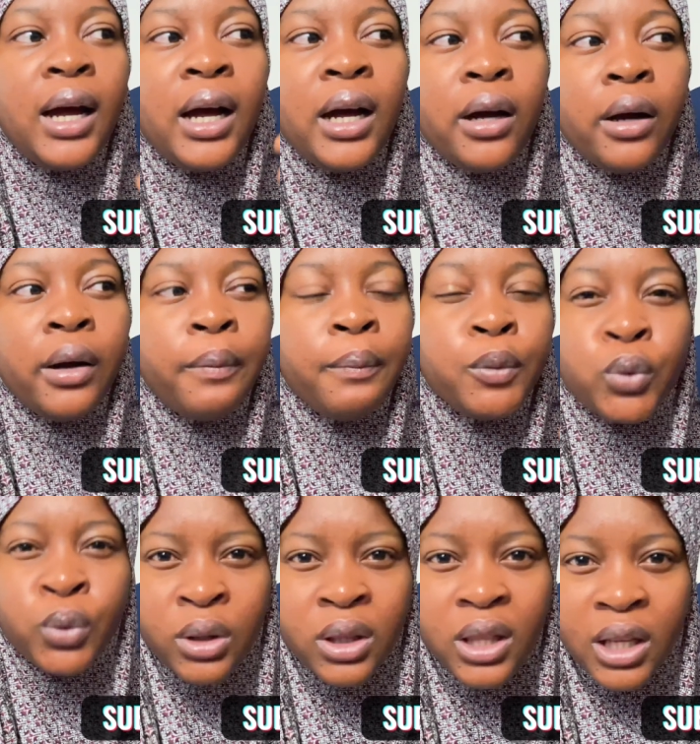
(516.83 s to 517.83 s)
um,
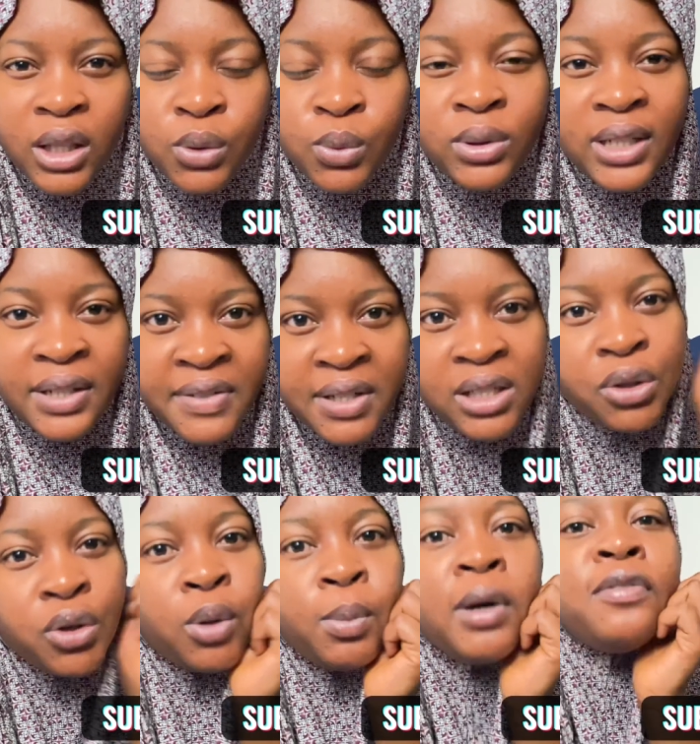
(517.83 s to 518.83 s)
good things would definitely
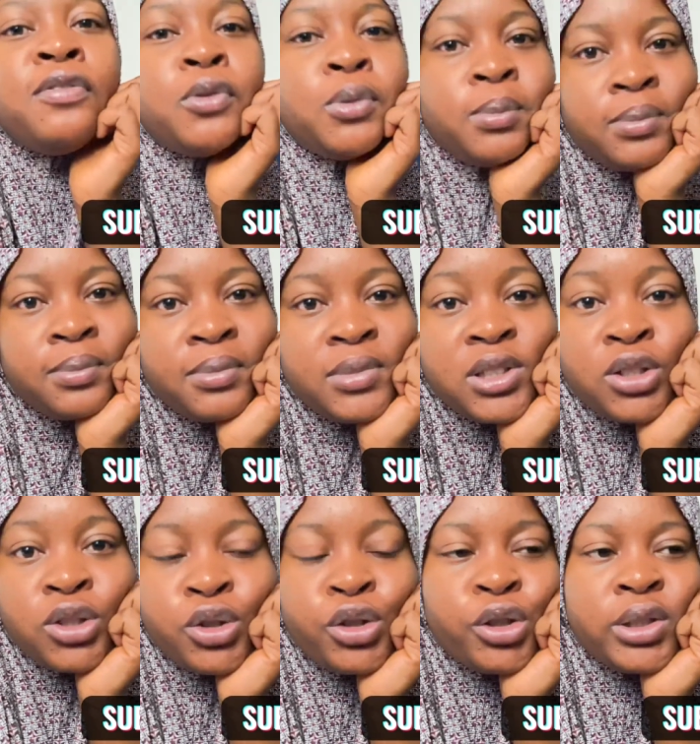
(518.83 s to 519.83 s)
come out from
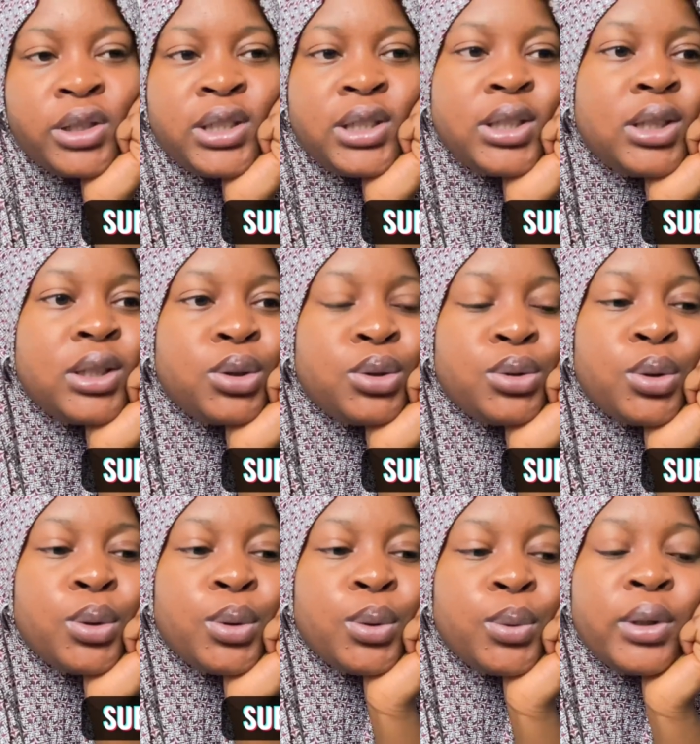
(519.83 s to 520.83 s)
this journey.
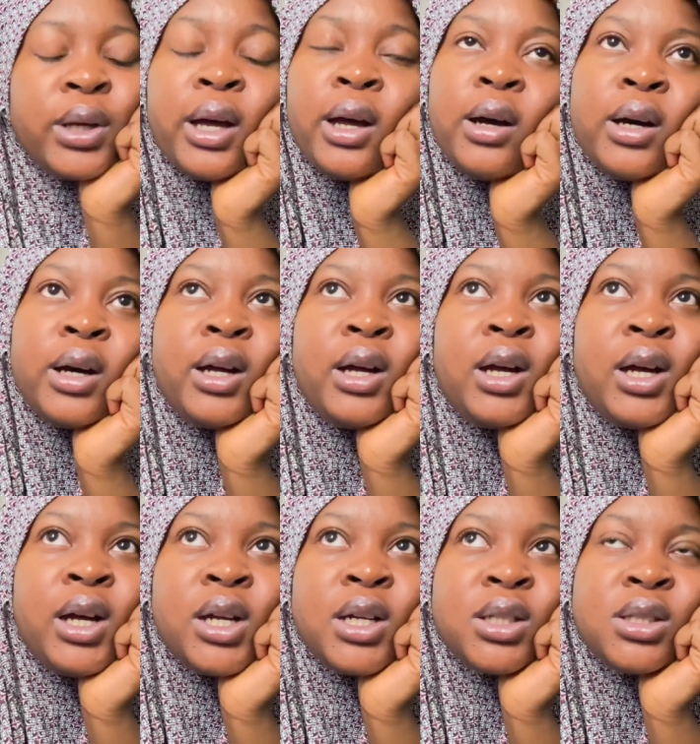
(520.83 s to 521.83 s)
So yeah,
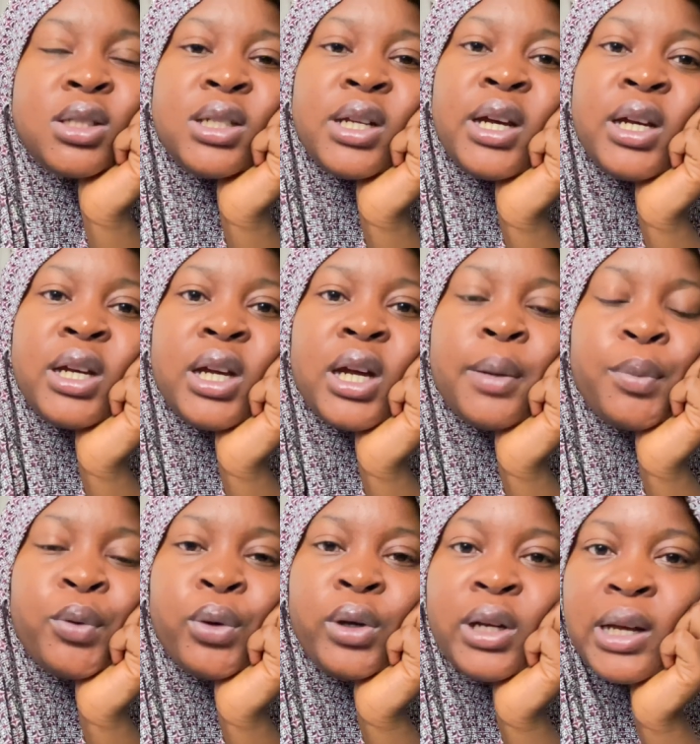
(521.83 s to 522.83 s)
today
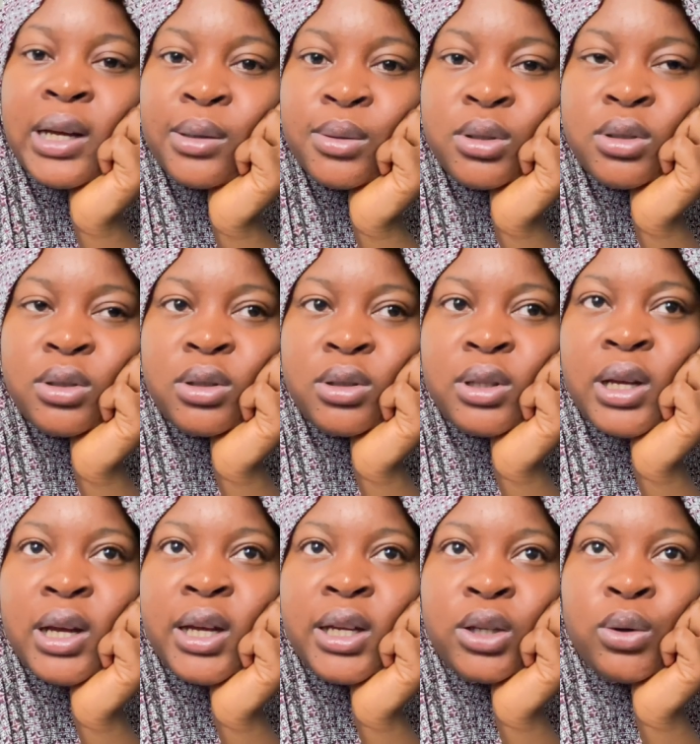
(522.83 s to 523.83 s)
I'm going out.
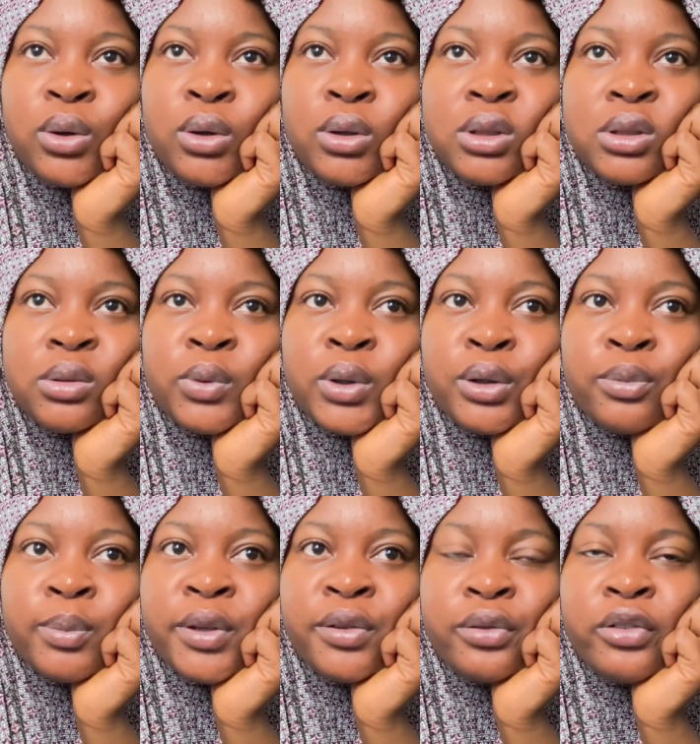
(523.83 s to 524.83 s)
I called one
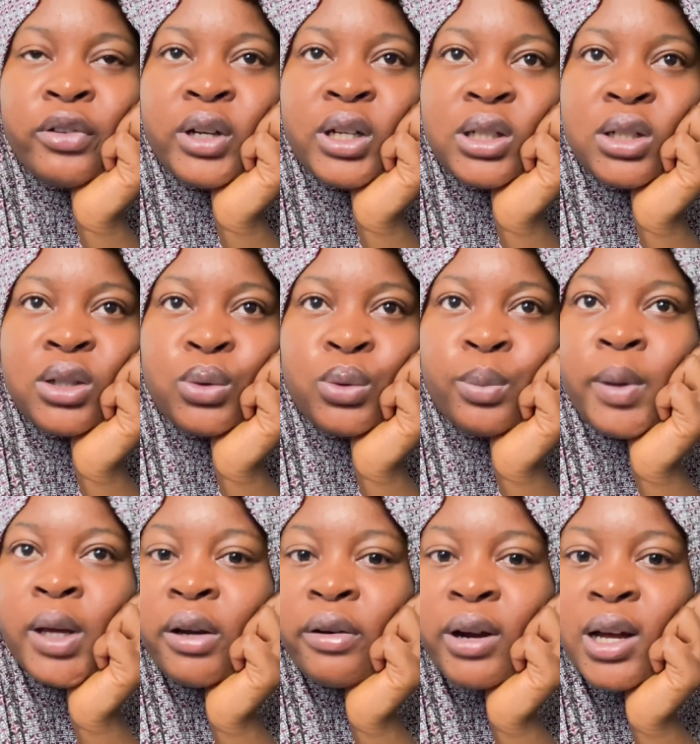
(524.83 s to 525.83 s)
of my friend
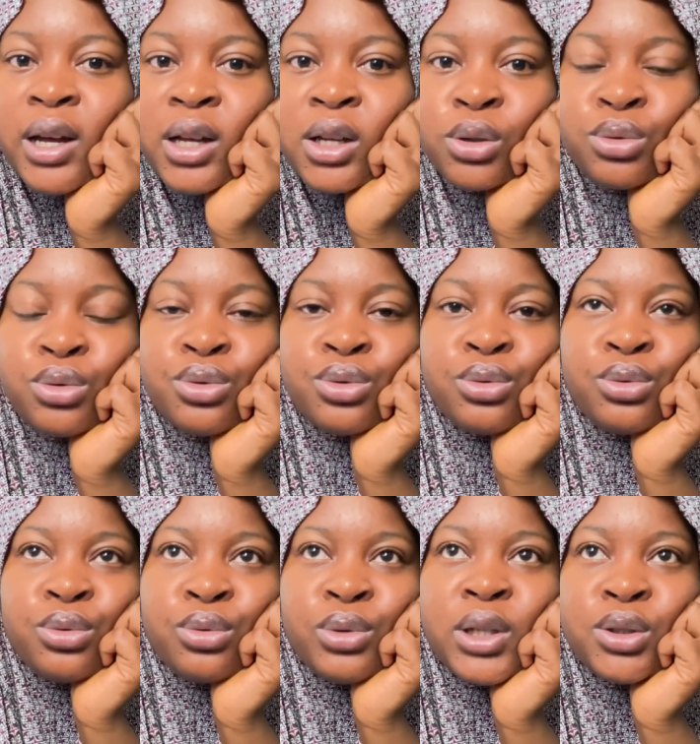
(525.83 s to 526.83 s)
Humaira
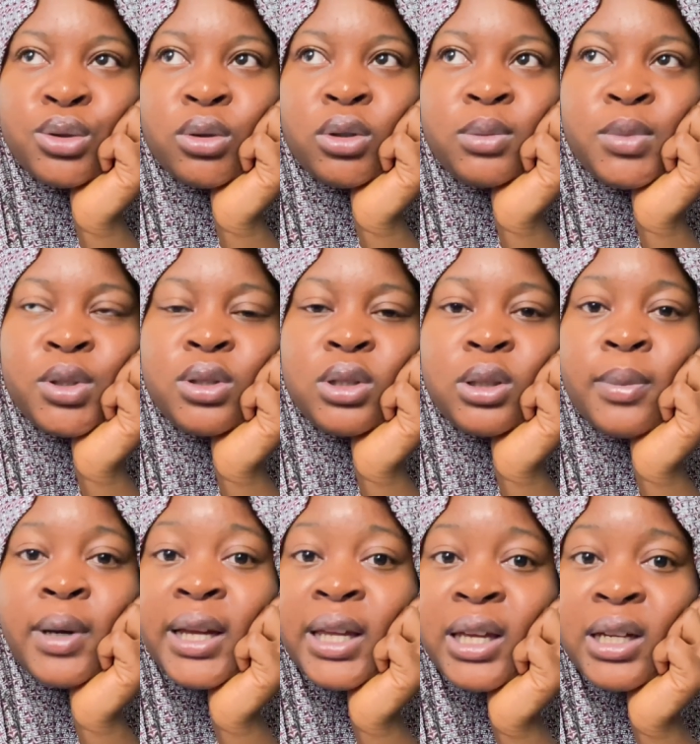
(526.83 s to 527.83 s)
to escort me to the
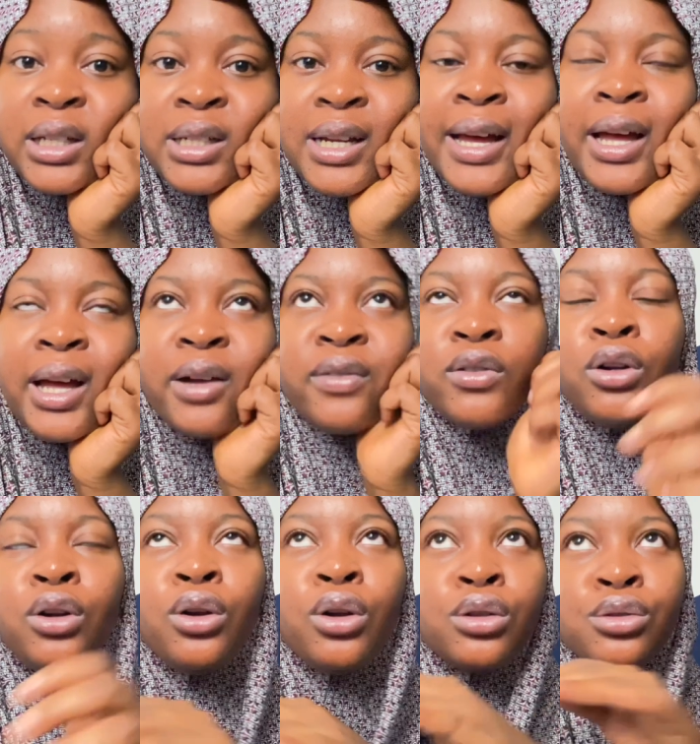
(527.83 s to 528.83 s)
market. I have a
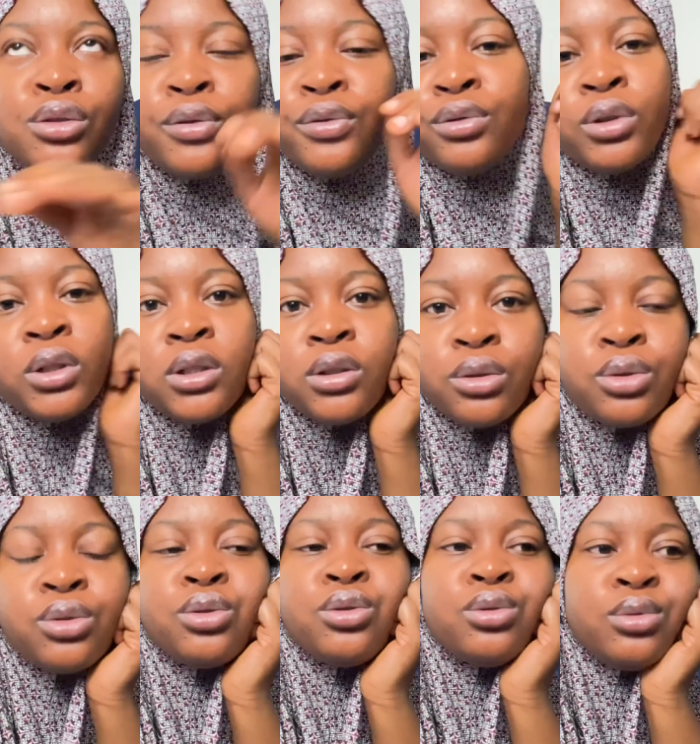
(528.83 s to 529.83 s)
lot of runnings
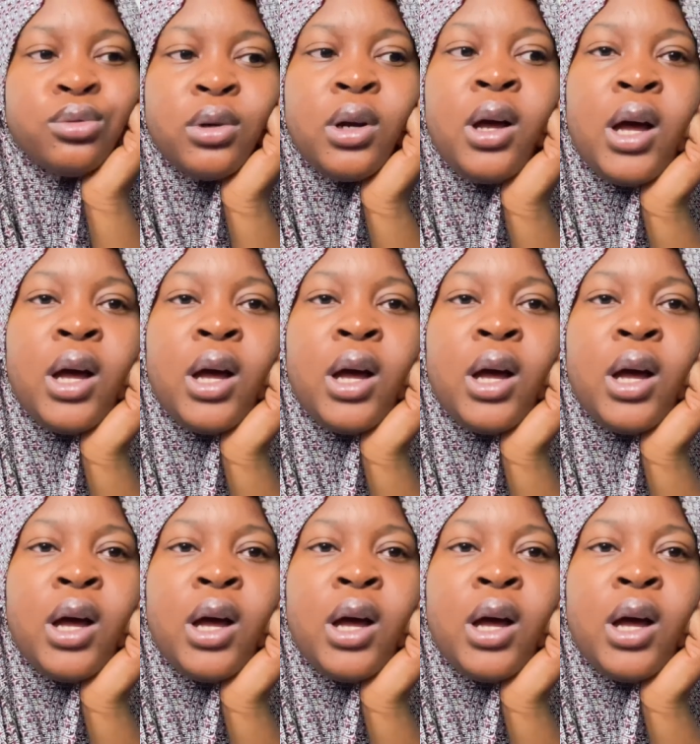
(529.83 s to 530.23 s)
to do,